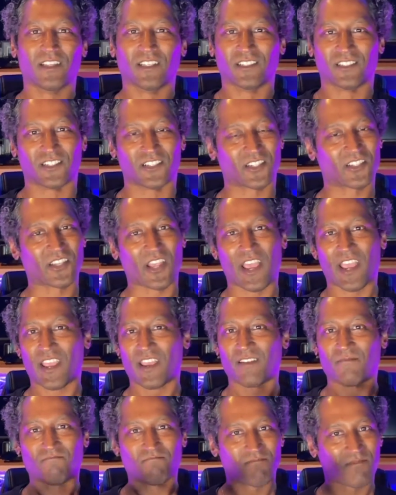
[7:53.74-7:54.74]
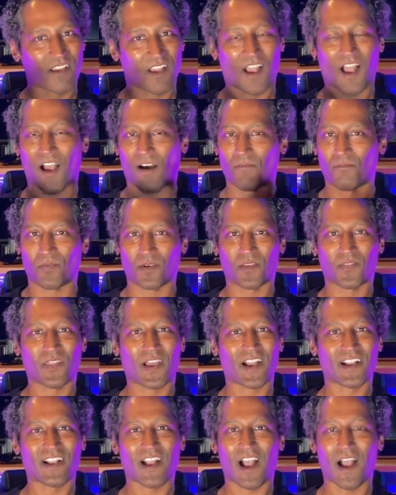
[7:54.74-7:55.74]
Just saying, I've been
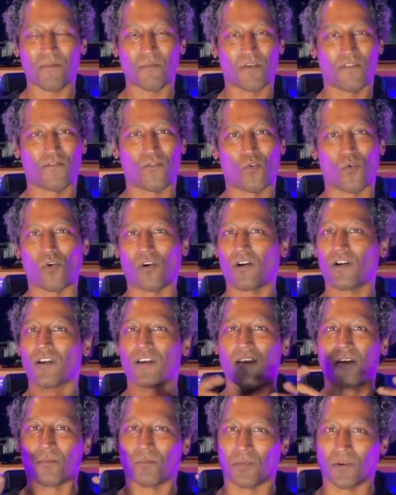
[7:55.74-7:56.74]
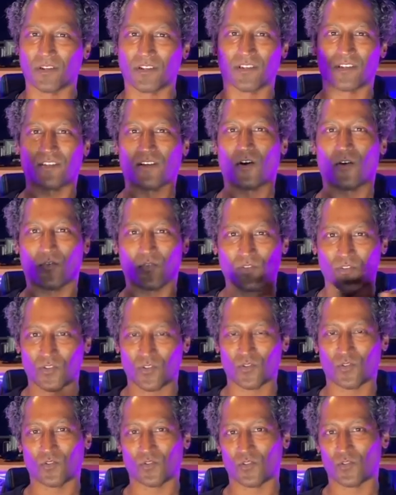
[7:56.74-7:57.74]
that guy before, but don't
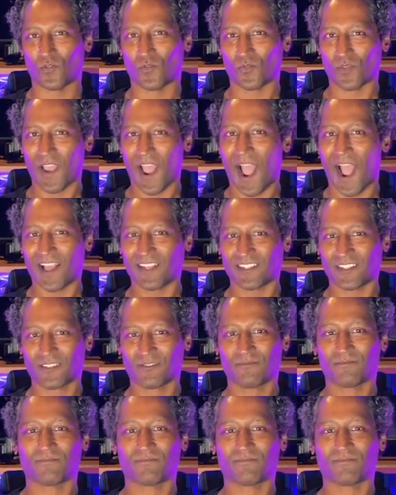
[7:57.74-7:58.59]
you do that.